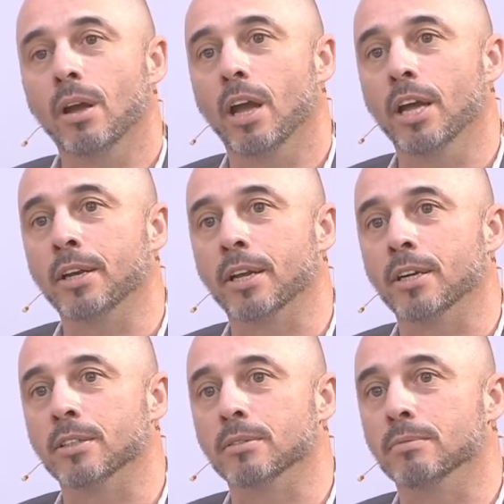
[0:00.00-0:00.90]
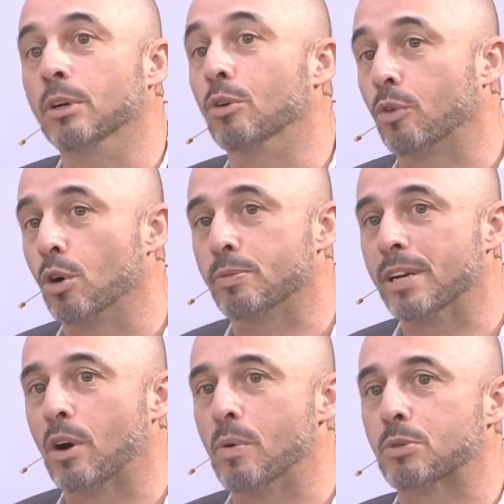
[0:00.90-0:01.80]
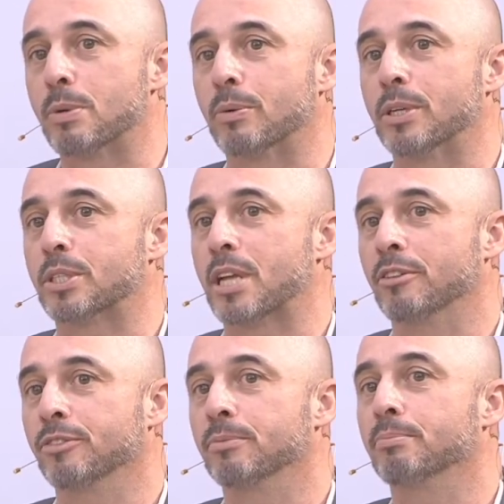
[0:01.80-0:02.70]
And of course, we have our experienced staff,